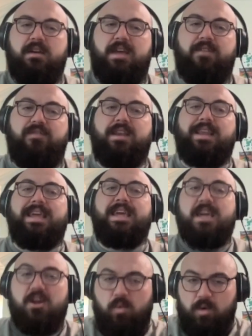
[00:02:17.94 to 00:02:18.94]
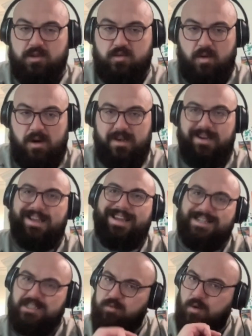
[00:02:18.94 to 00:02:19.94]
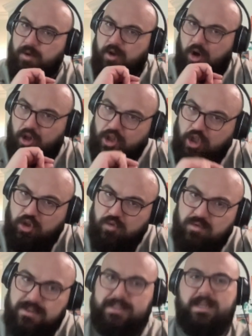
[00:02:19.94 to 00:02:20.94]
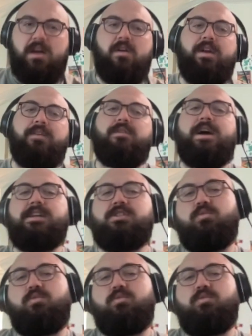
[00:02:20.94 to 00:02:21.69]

If it equals 1, it's what we call unitary, right?